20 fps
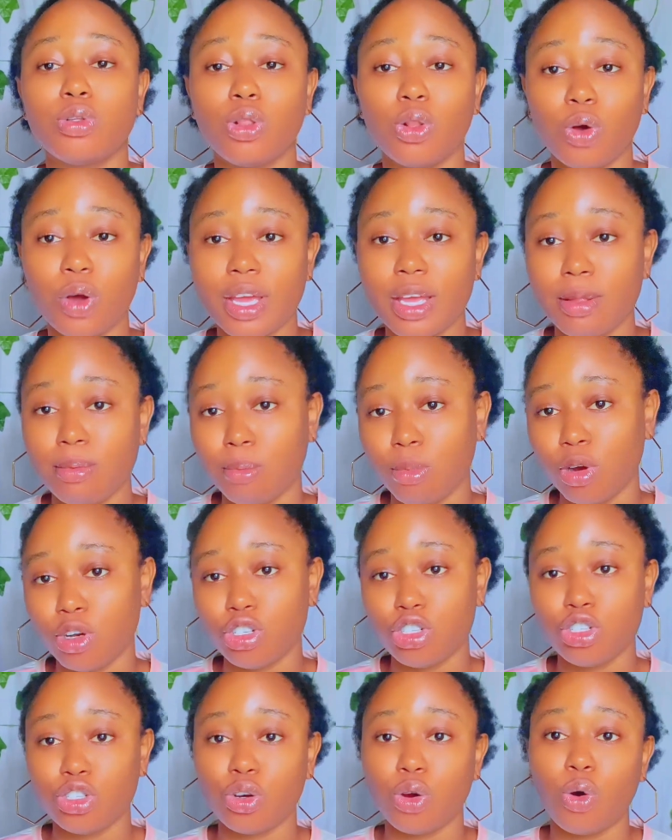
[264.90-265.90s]
lock in
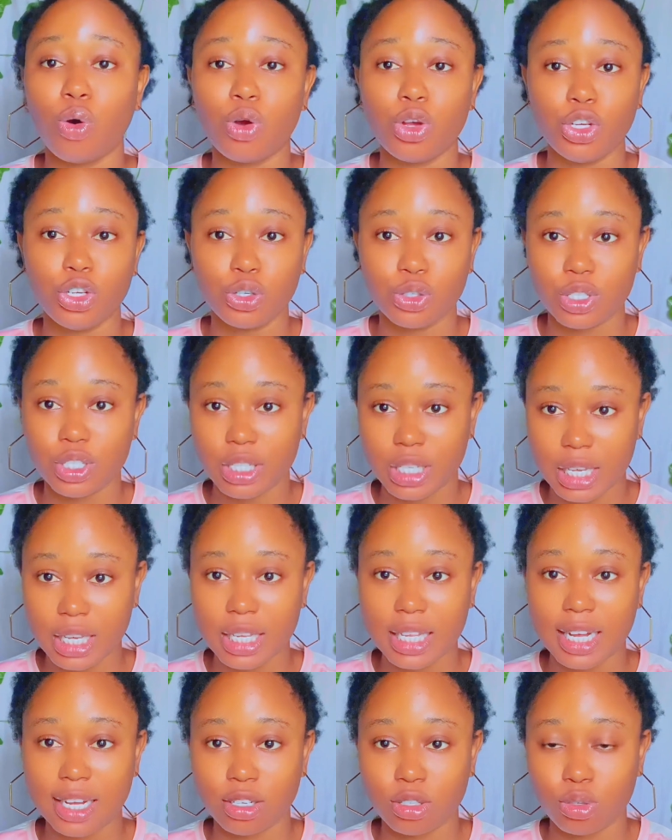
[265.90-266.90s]
moisture on your
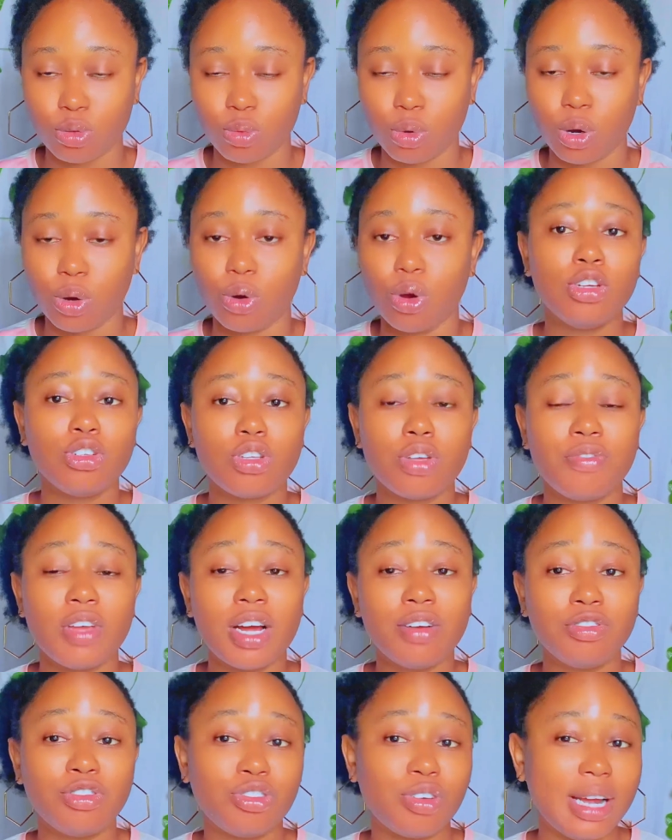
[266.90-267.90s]
skin as well. So if you
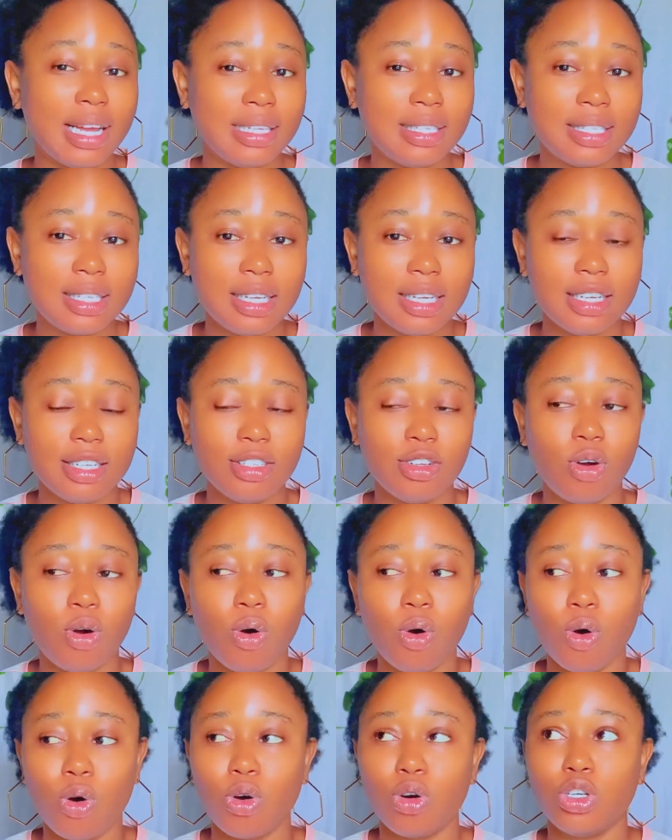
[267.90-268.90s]
have dry skin,
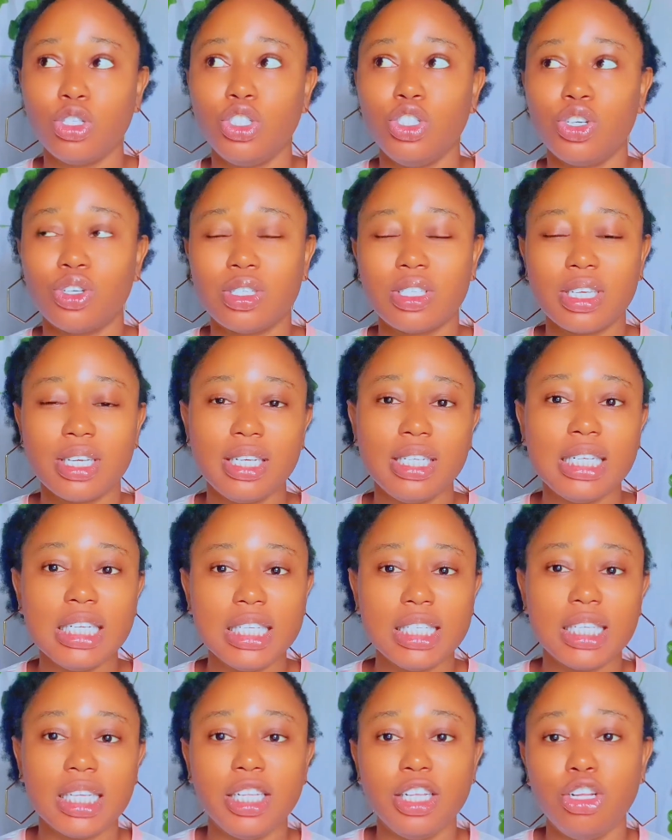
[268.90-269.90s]
or your skin
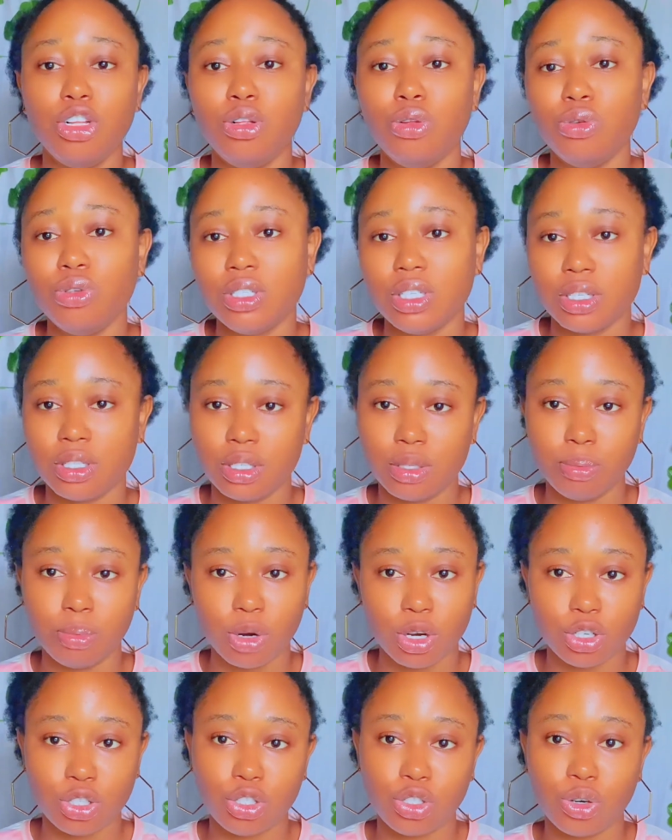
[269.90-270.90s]
easily loses
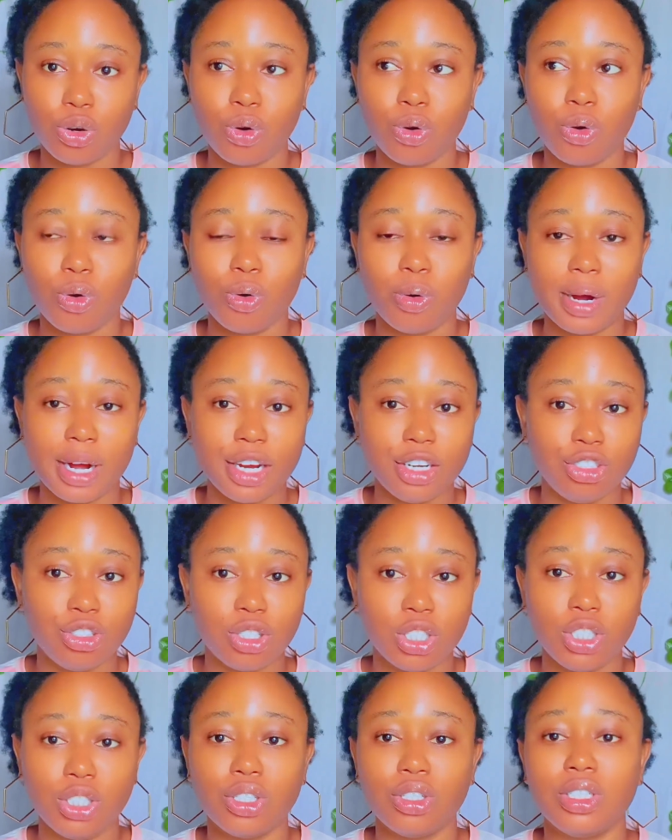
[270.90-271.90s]
moisture or
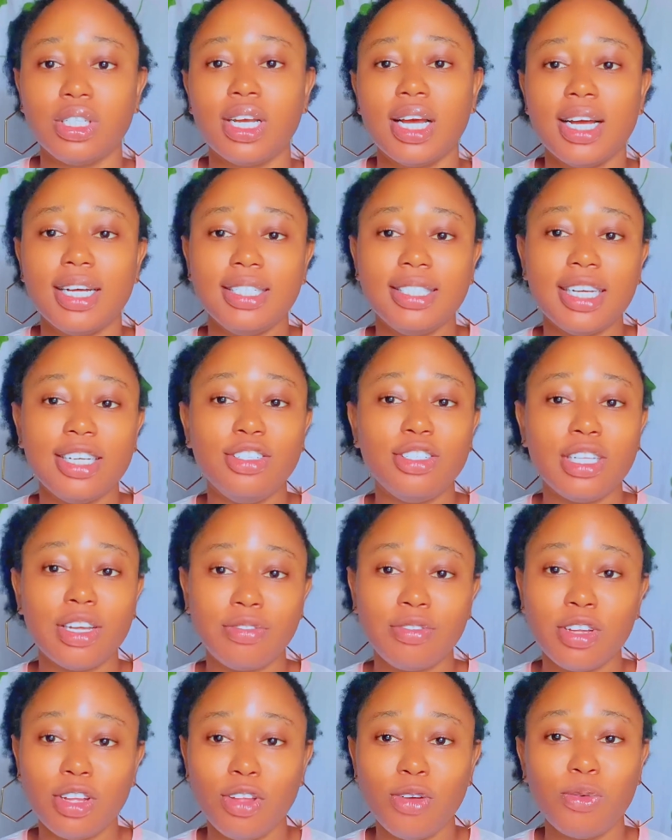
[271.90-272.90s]
hydration, then you
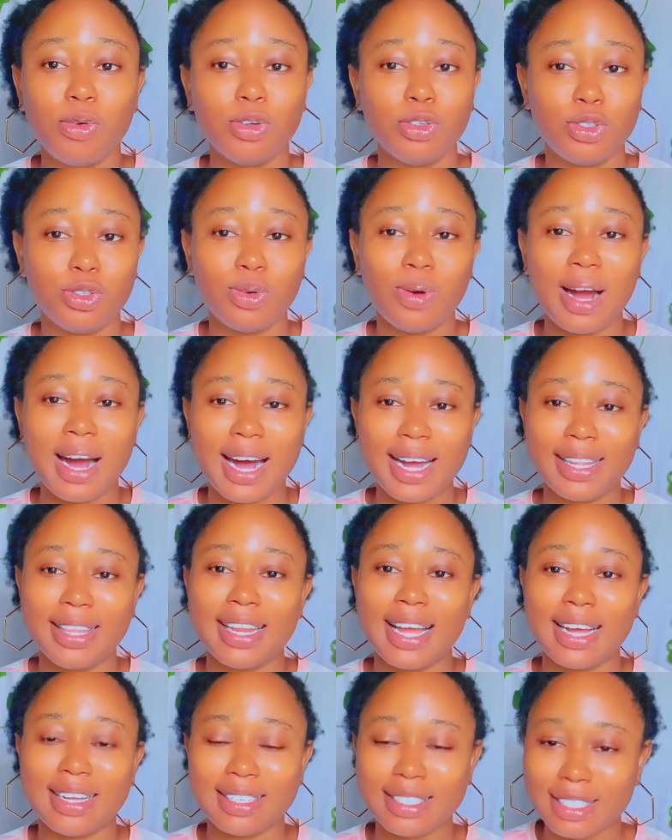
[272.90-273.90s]
definitely want to add
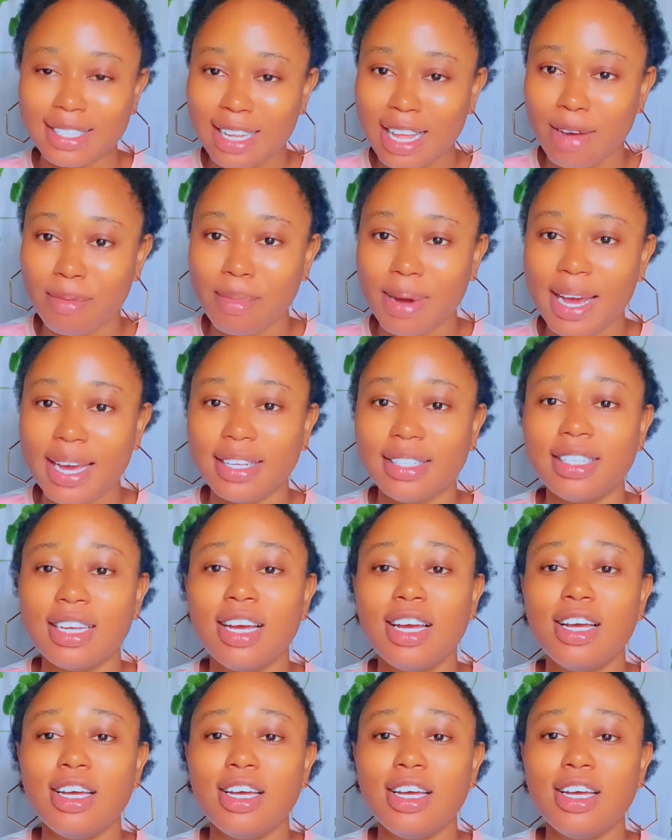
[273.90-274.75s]
niacinamide